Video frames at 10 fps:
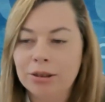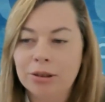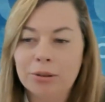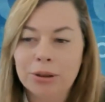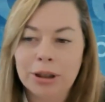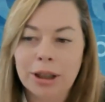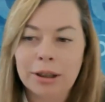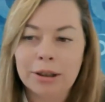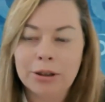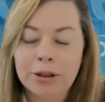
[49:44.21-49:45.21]

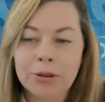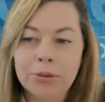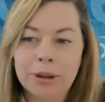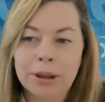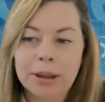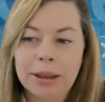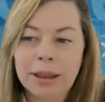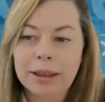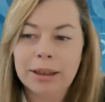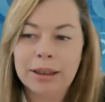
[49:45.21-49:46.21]
young children
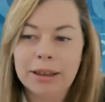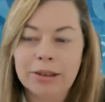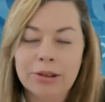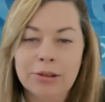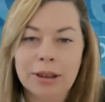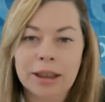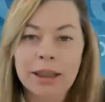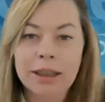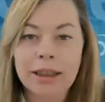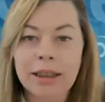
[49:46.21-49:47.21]
that needs to
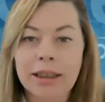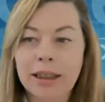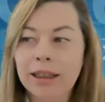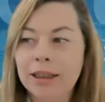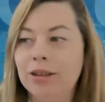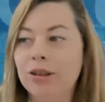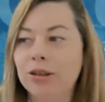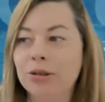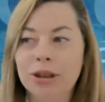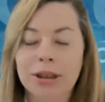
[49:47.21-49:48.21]
learn, and
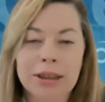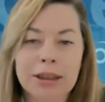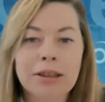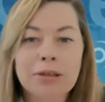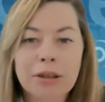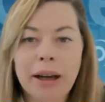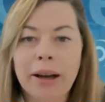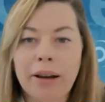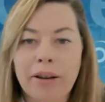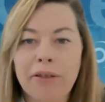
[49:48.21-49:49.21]
you just need to
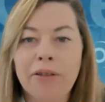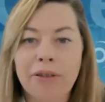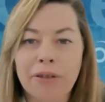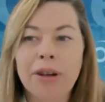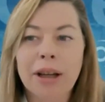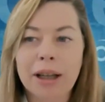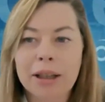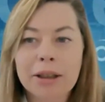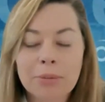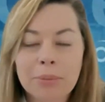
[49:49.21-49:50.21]
have a
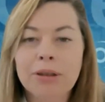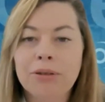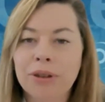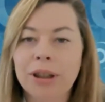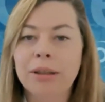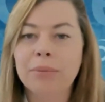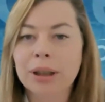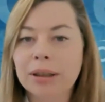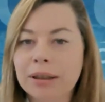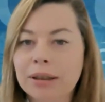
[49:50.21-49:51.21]
little bit of funding
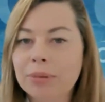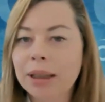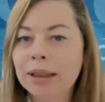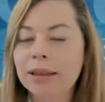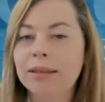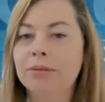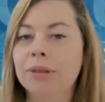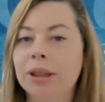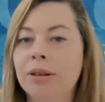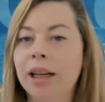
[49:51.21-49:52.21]
because it really doesn't
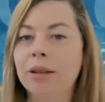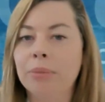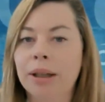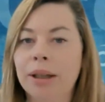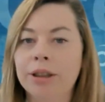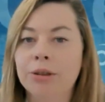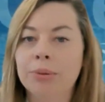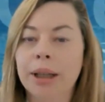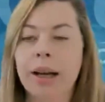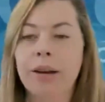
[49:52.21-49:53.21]
require much.
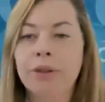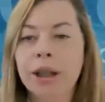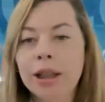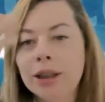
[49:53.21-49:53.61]
We have